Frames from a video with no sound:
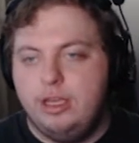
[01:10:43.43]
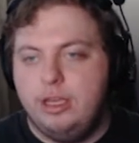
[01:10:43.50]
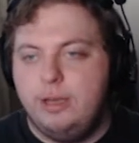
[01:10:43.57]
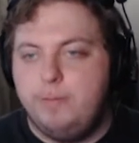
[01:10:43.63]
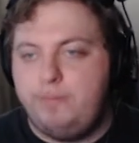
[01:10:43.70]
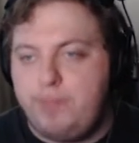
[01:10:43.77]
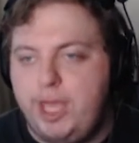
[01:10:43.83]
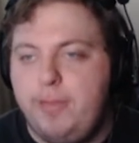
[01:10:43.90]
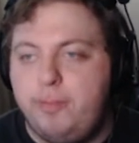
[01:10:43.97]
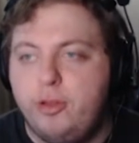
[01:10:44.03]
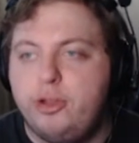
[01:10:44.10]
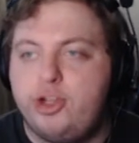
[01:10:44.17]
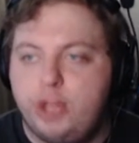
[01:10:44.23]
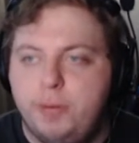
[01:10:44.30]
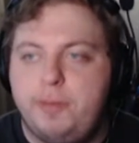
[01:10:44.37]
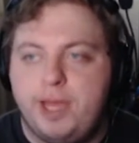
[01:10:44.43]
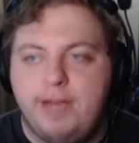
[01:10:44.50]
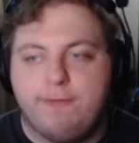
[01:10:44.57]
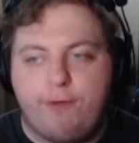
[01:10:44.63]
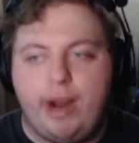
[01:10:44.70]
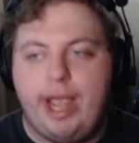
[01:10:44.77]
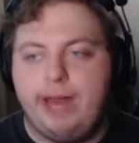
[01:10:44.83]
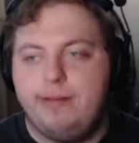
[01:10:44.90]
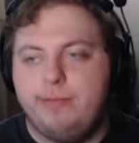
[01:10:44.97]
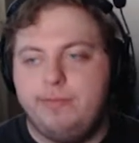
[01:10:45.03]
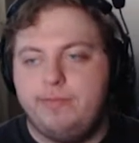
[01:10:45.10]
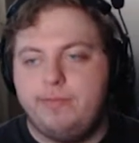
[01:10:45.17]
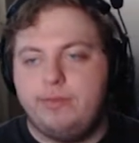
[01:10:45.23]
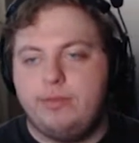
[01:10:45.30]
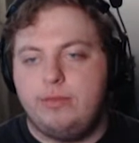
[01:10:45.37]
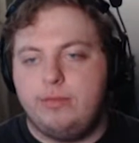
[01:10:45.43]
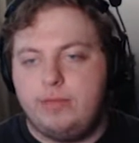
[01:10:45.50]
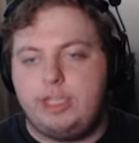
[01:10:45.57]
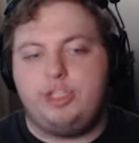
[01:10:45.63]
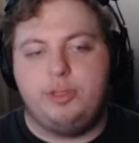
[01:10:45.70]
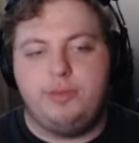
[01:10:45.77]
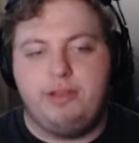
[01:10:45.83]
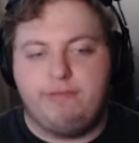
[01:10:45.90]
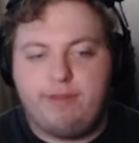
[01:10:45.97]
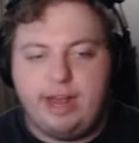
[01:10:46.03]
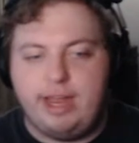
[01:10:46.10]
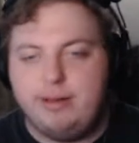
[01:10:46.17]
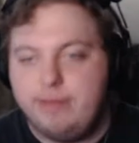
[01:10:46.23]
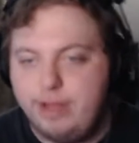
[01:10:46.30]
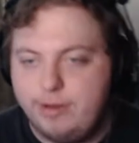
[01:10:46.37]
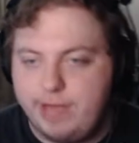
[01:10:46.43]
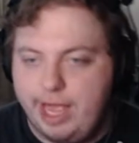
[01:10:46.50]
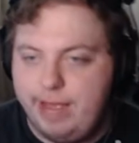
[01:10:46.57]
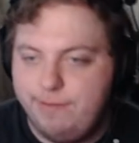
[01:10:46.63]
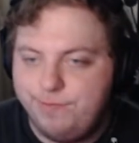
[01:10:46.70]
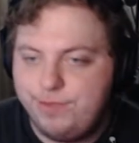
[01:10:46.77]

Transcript: People should be afraid. They should be afraid. Okay.